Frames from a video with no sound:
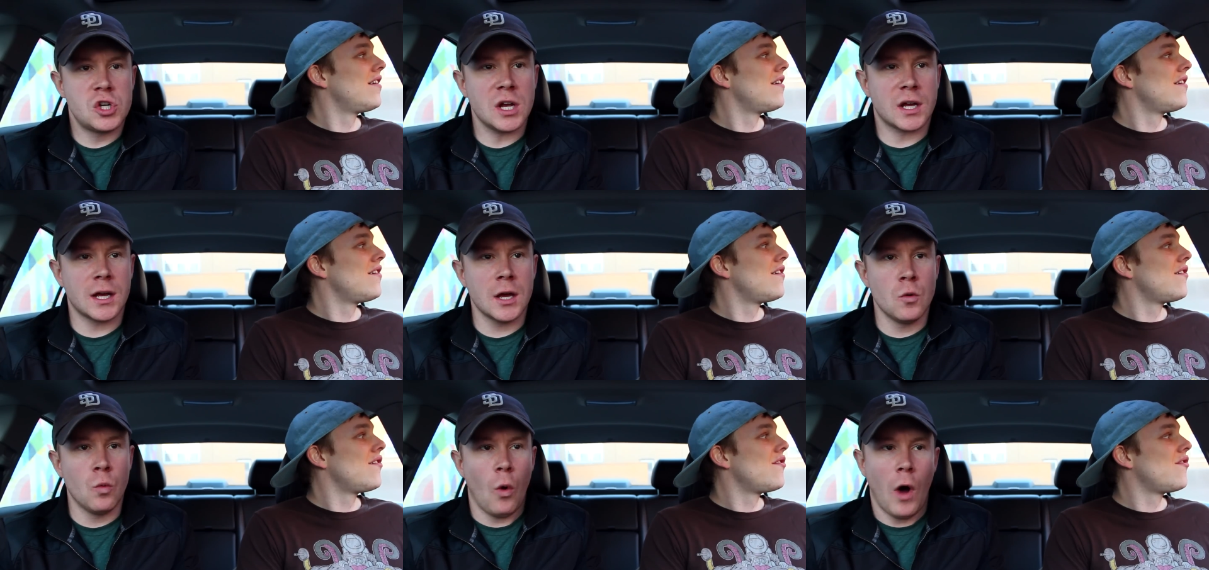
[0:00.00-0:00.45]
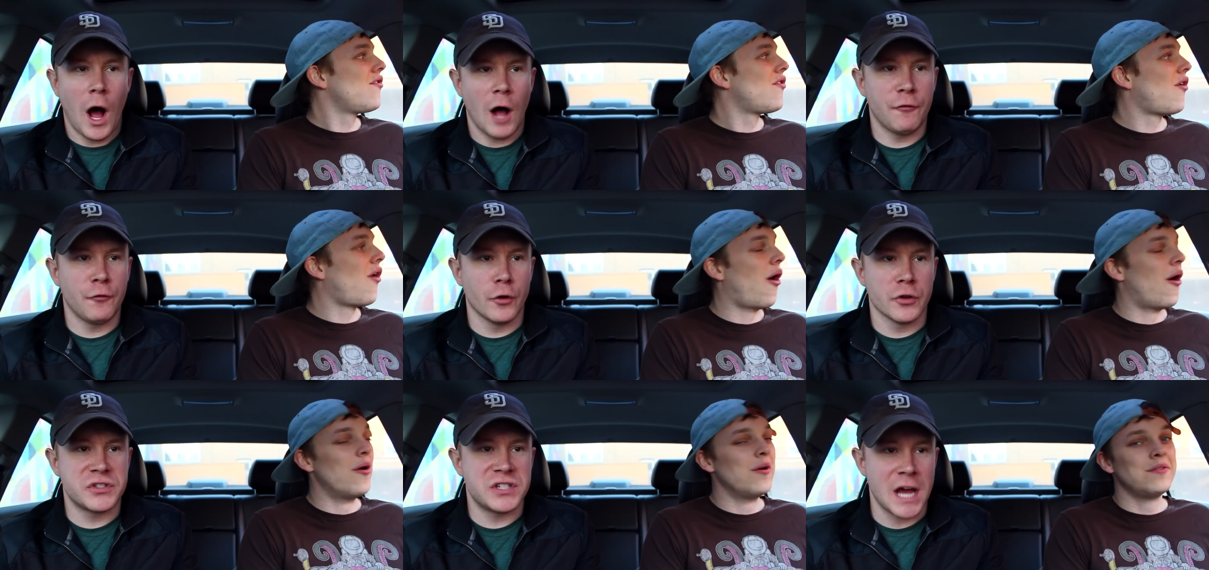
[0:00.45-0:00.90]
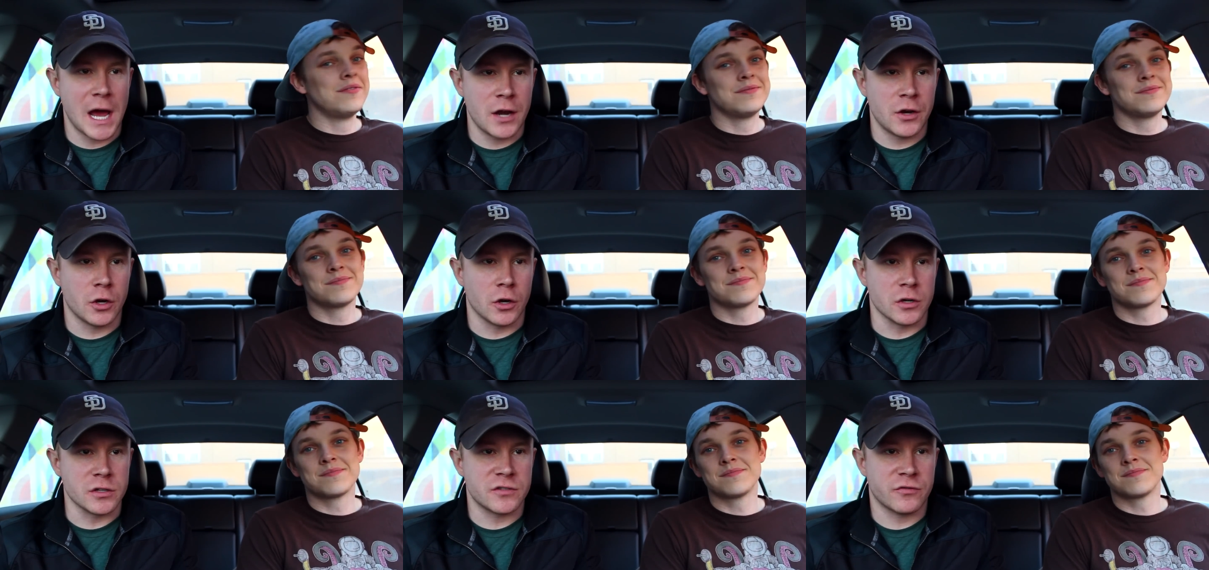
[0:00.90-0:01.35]
Speaker 1: chicken waffle
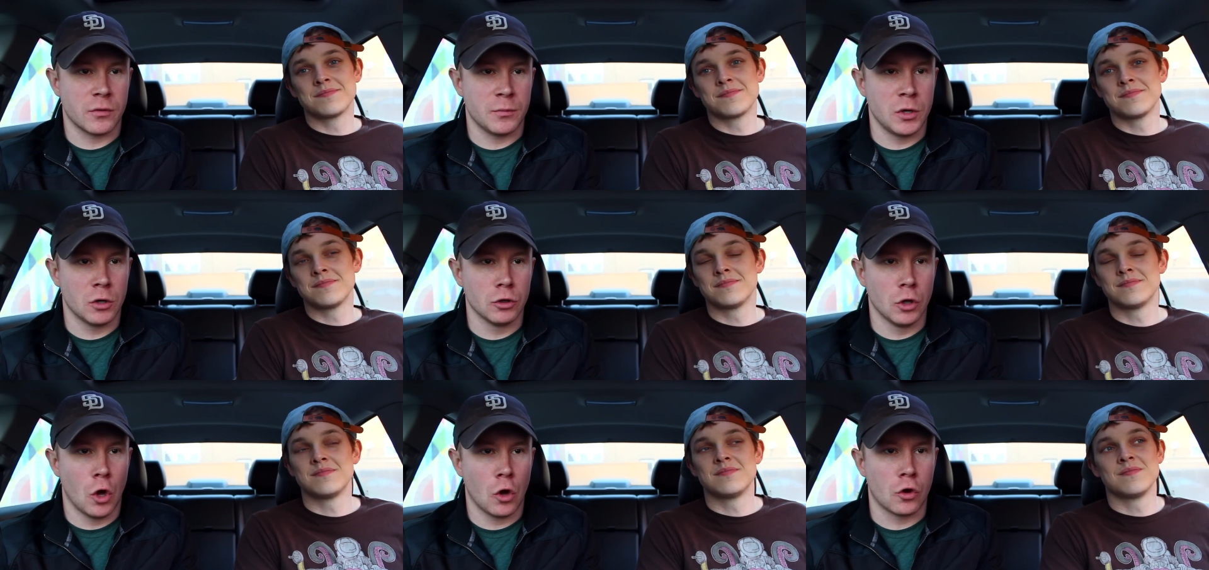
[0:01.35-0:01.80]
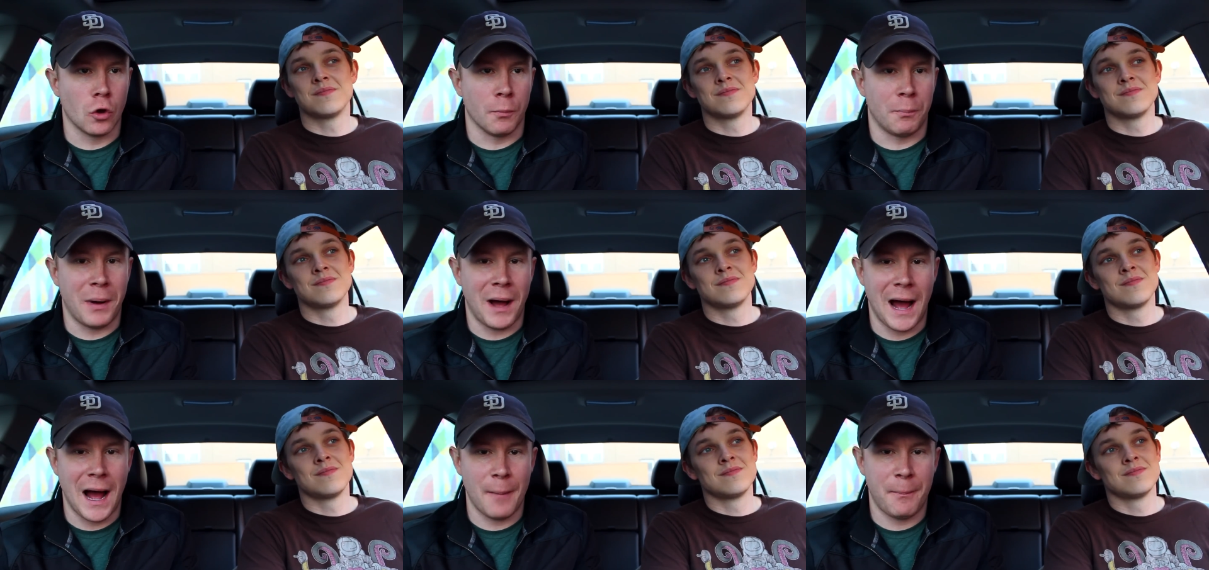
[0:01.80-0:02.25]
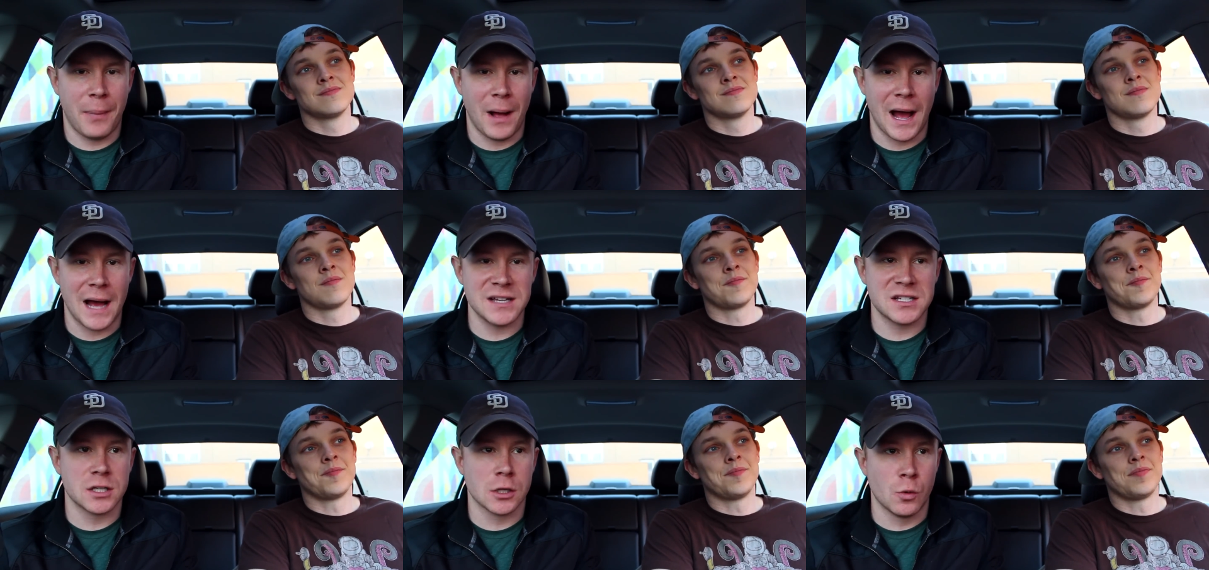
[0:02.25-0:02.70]
tenders from your local
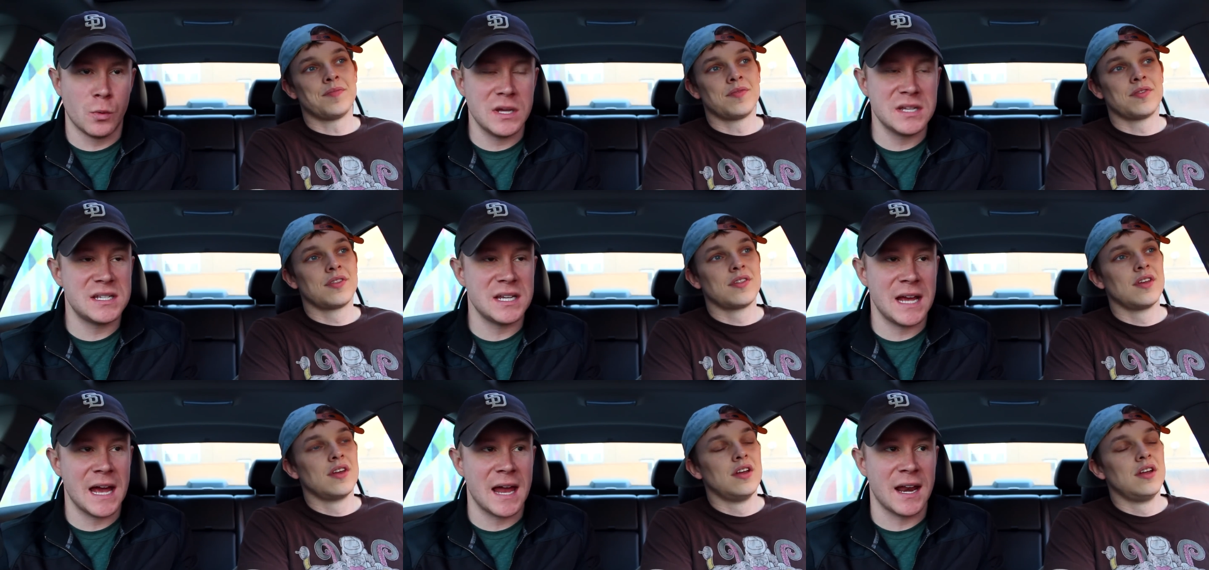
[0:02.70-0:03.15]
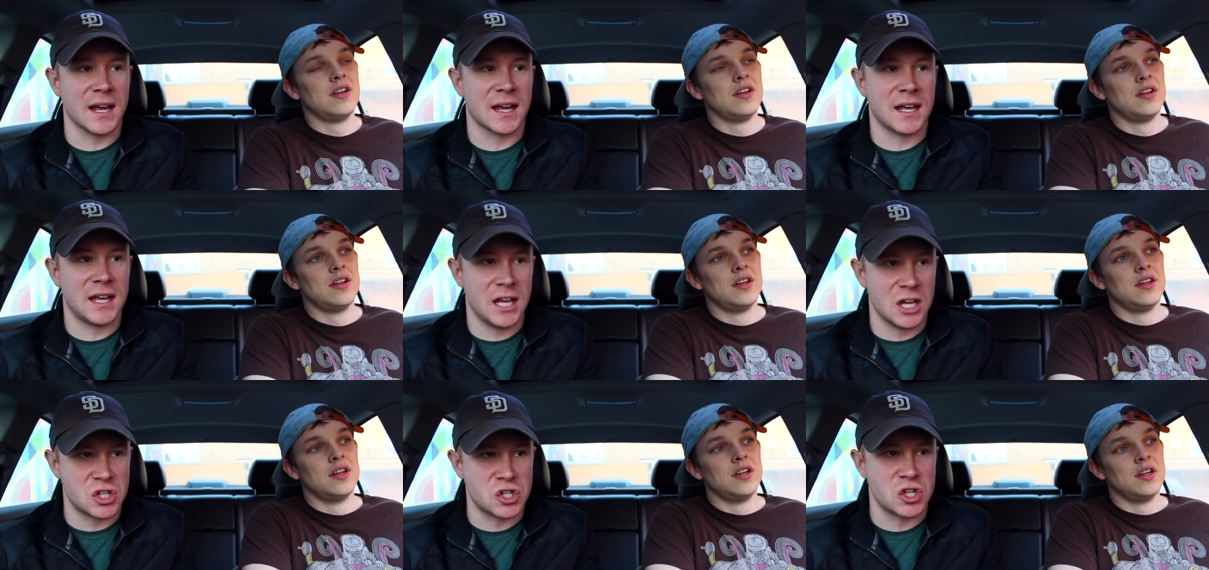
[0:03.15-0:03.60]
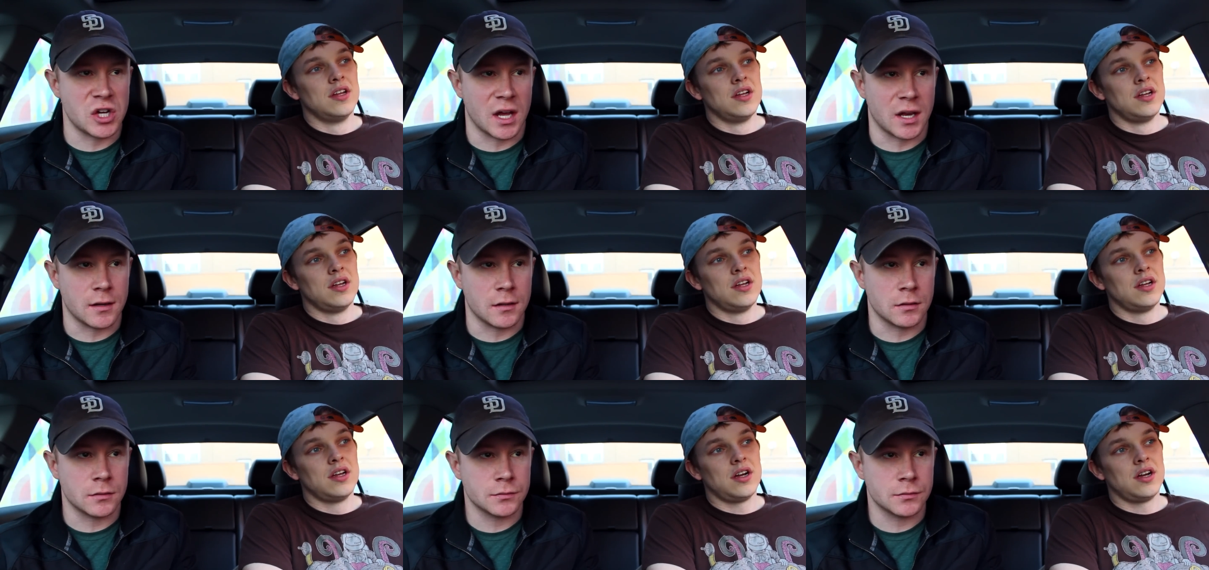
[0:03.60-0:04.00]
Popeye's Louisiana kitchen?